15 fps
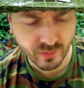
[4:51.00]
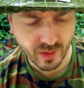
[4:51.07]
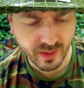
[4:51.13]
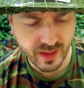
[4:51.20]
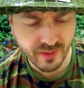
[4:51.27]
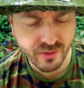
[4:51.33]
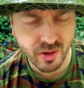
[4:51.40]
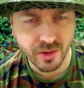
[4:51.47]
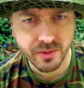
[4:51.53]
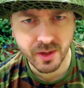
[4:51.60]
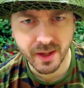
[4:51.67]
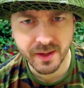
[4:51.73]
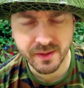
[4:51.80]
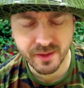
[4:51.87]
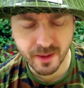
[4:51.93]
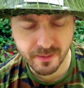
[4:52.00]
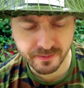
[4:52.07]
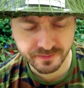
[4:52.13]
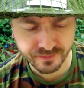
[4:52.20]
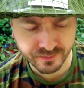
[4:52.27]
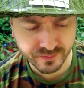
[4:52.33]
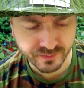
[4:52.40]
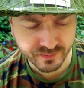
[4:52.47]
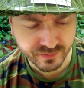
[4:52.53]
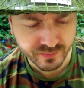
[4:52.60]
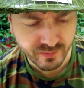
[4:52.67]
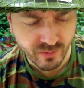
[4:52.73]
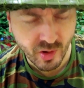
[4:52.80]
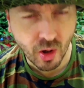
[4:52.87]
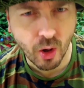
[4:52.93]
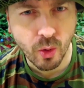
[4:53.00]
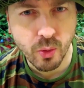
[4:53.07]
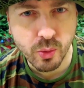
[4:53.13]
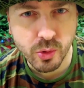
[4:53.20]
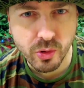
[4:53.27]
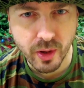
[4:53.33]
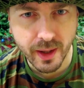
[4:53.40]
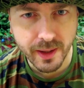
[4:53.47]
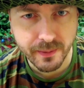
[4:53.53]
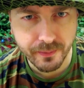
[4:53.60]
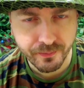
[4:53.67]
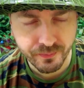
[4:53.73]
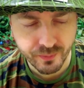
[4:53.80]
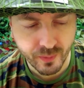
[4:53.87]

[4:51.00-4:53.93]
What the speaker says: They have got a nice whole grain